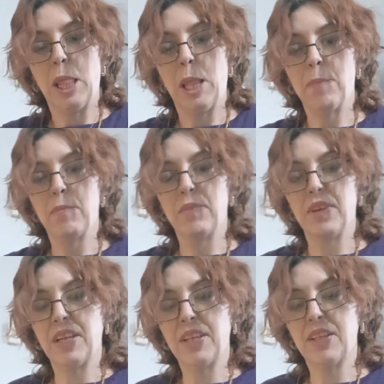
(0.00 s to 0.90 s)
But
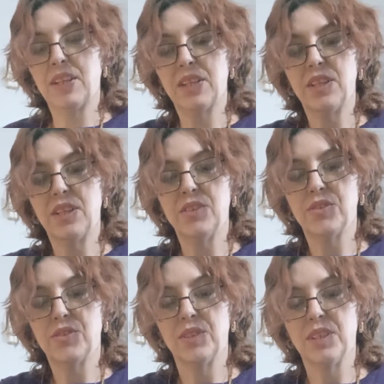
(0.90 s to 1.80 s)
I think these
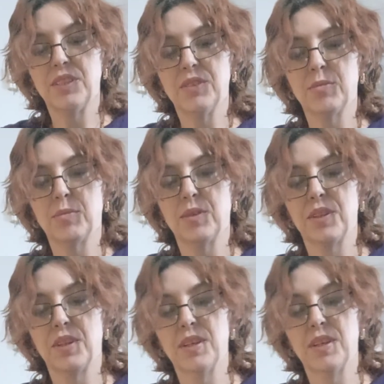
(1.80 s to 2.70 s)
strings with
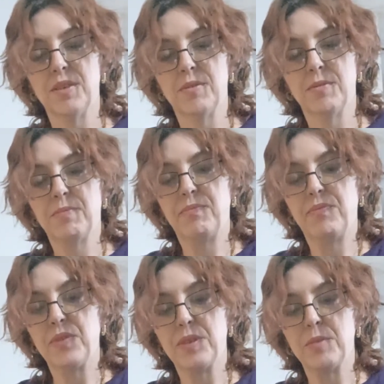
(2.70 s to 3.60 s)

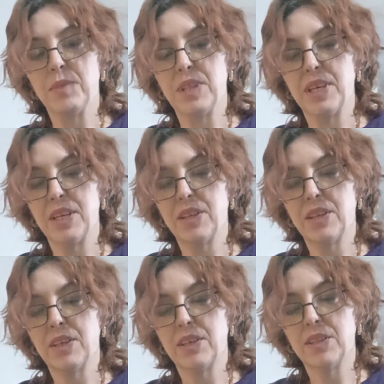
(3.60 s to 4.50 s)
the black,
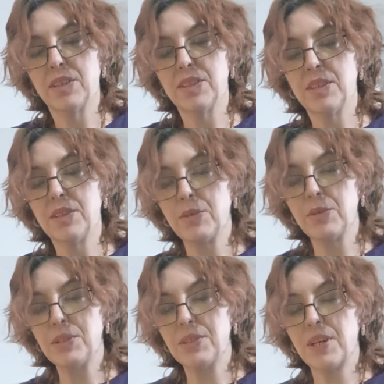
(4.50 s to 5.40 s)
because that's
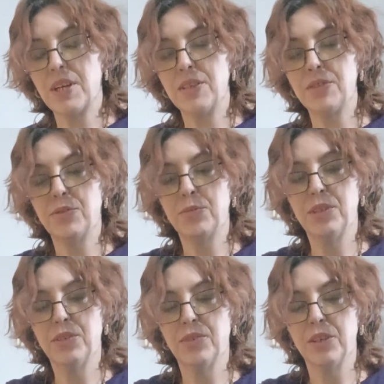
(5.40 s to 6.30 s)
always hard for me to
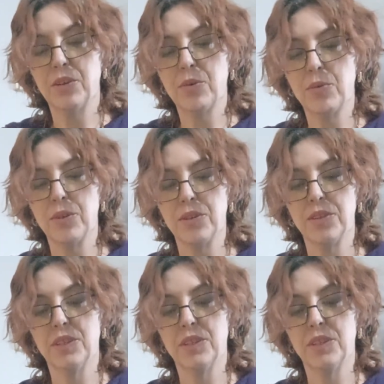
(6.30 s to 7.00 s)
find cord.